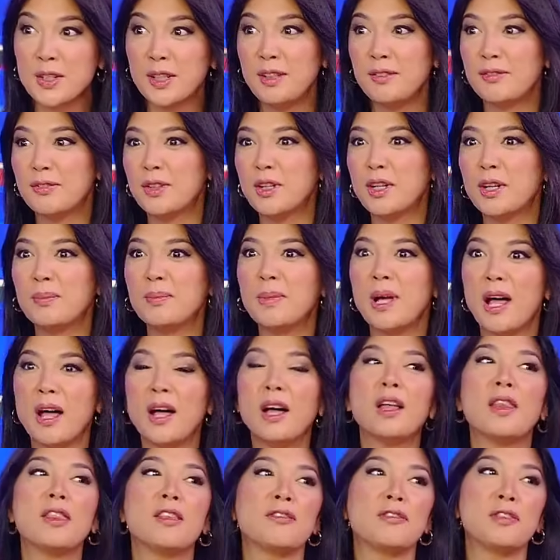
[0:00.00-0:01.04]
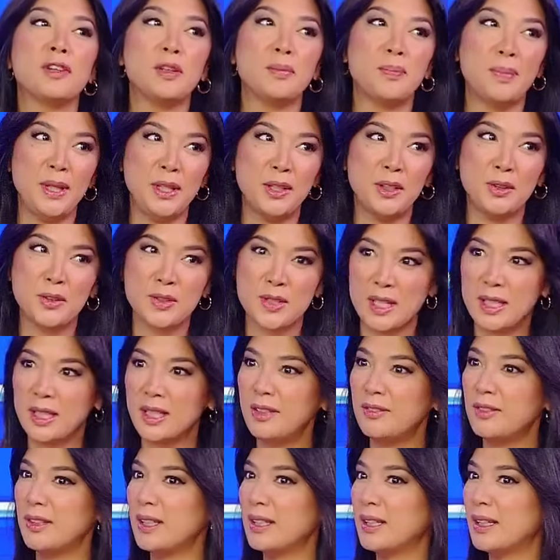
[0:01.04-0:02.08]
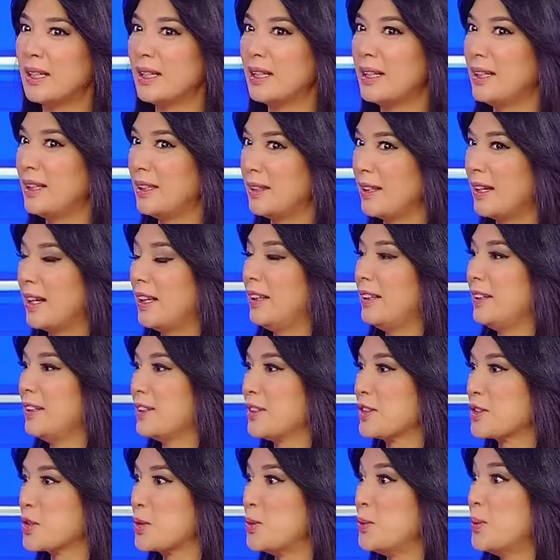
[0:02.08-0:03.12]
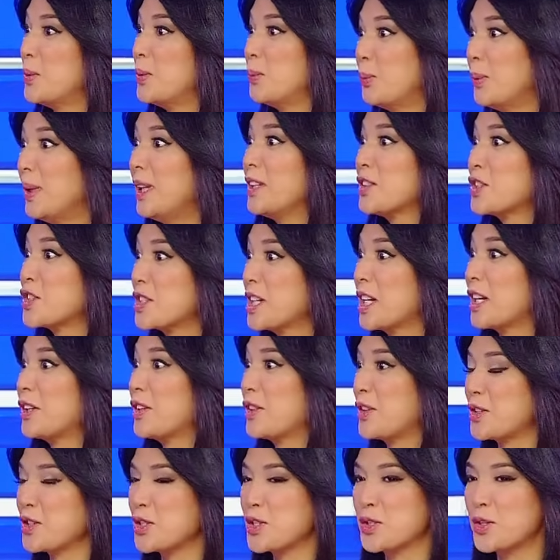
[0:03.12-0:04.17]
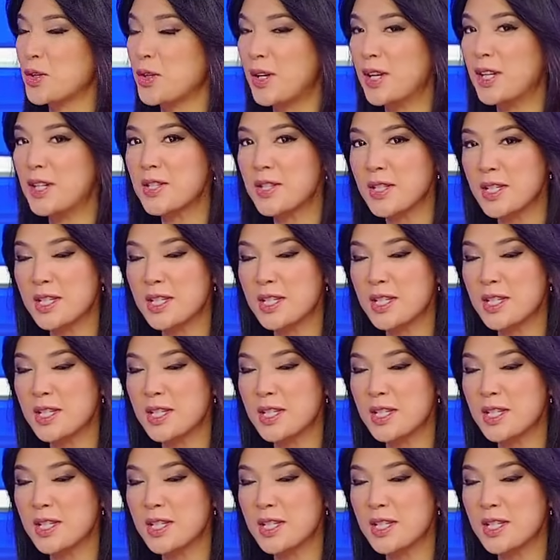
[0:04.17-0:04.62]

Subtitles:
from the Filipinos and even Italians who will share their stories.